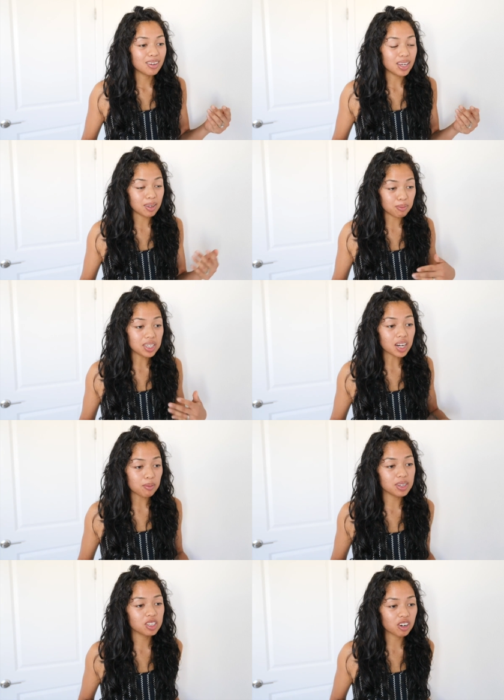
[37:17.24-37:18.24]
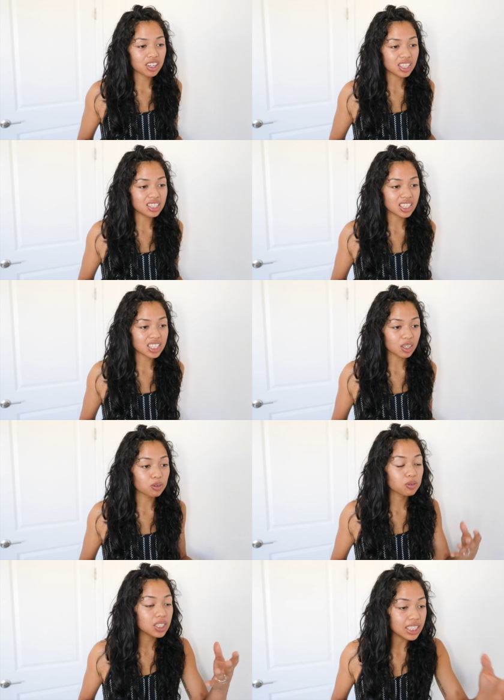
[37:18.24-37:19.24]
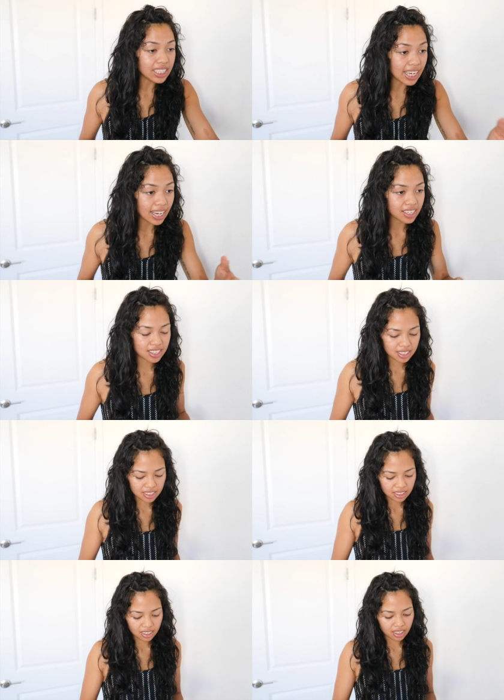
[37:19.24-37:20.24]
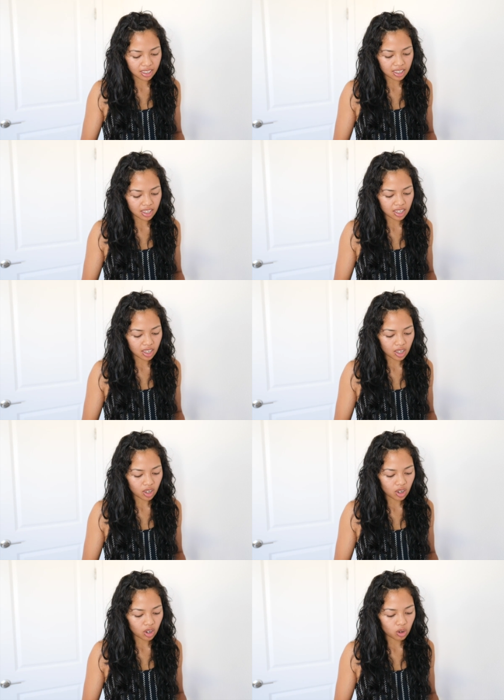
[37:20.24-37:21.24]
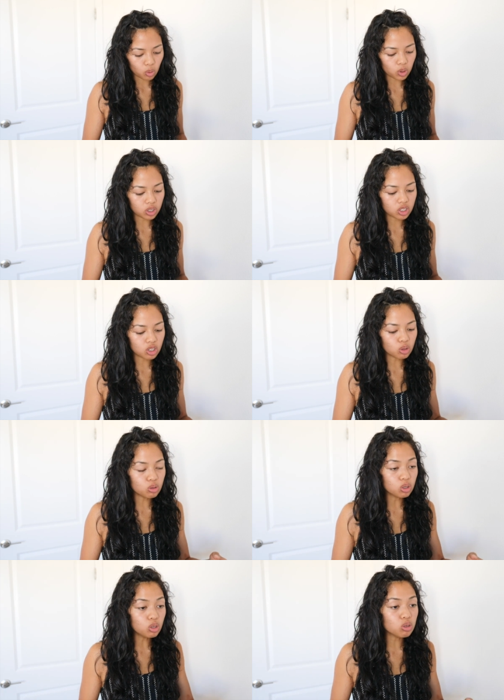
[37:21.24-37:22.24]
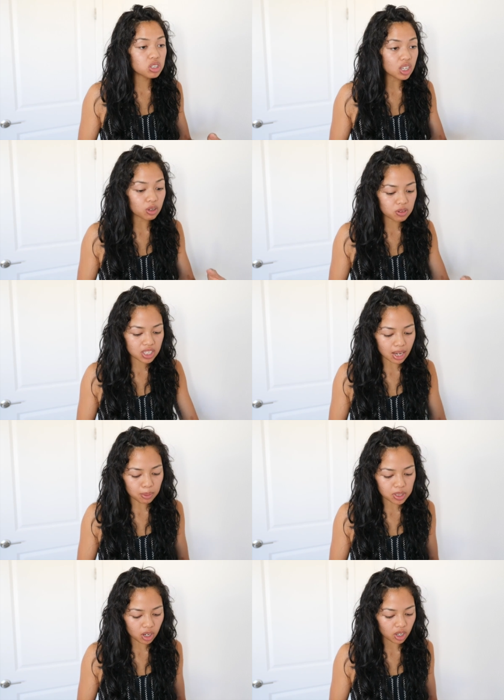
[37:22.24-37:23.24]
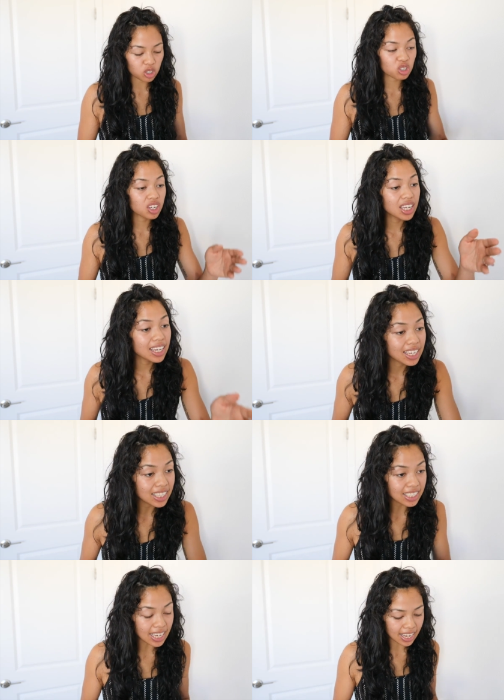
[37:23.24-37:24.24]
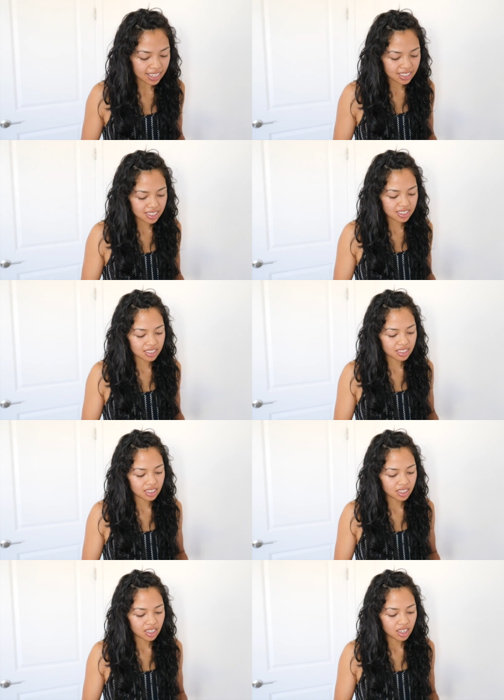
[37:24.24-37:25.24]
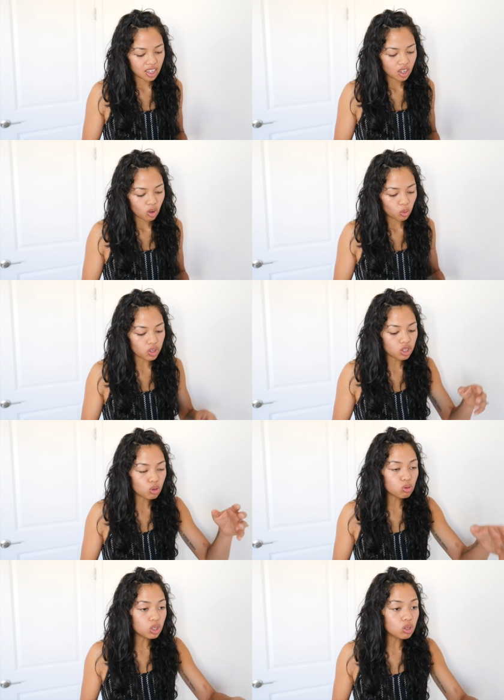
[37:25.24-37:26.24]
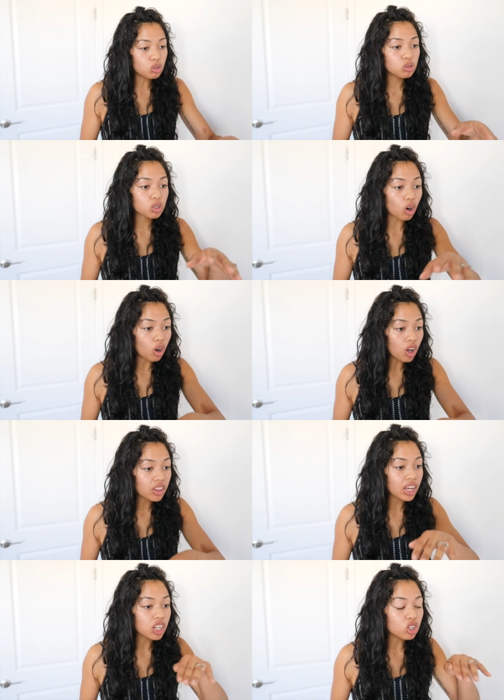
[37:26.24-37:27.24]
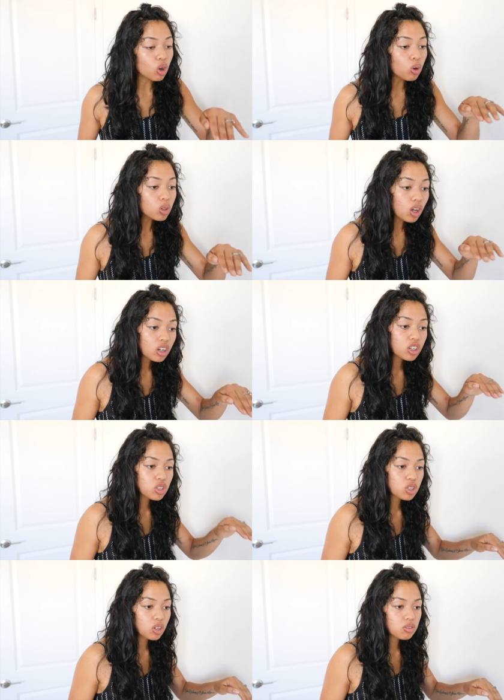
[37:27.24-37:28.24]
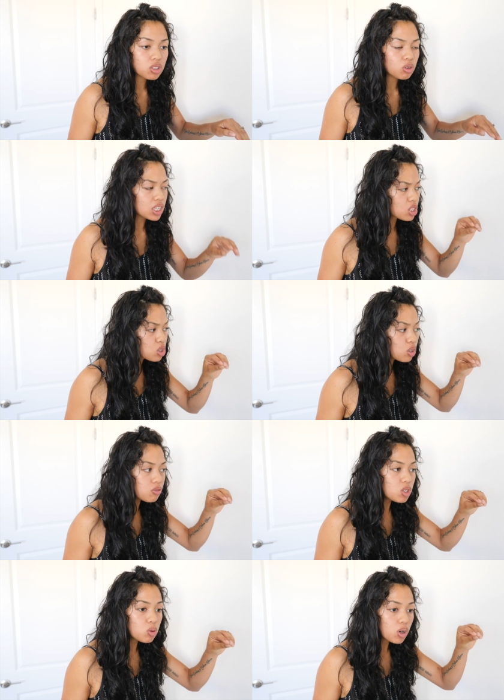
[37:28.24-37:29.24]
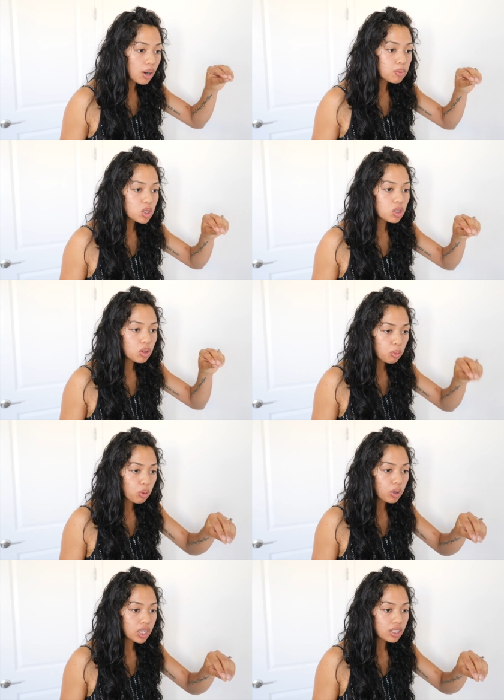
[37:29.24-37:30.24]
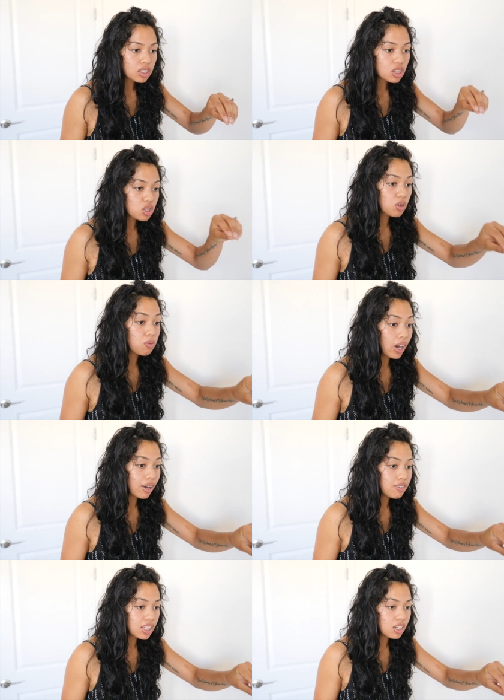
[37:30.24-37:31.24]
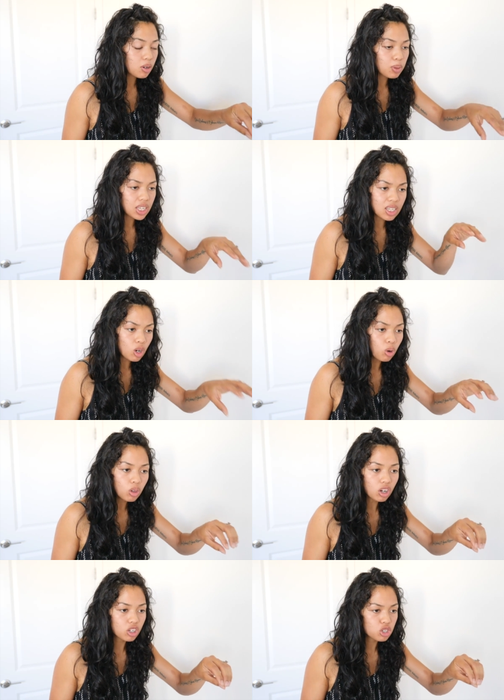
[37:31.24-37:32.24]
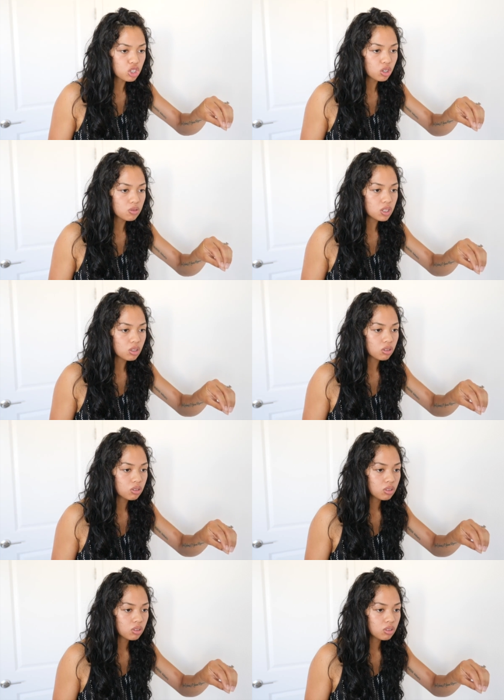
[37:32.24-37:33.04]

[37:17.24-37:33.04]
in becoming your authentic self? Yes. Will you lose self-sabotage? Yes. Will you lose all that no longer serves you? It served you up to the point to survive here, but it no longer serves you.